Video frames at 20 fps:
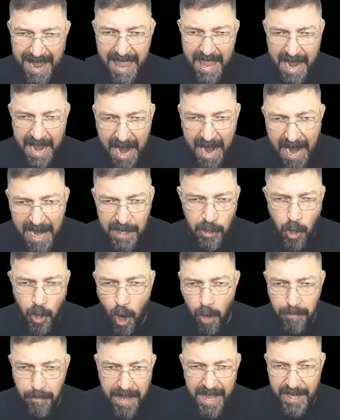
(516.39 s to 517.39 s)
I
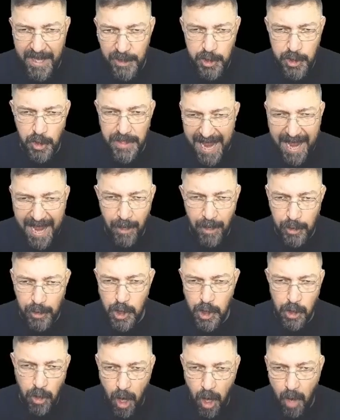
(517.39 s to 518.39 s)
command you now
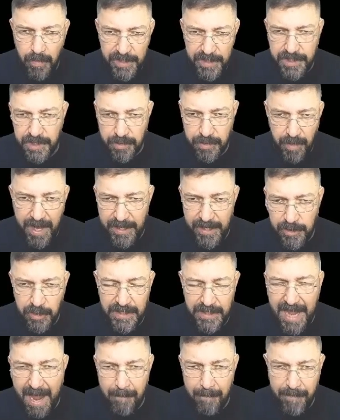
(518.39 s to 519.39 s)
to go straight to
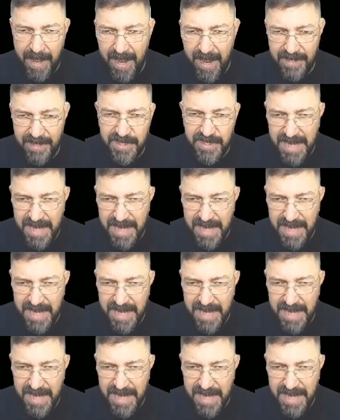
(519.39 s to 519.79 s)
the abyss.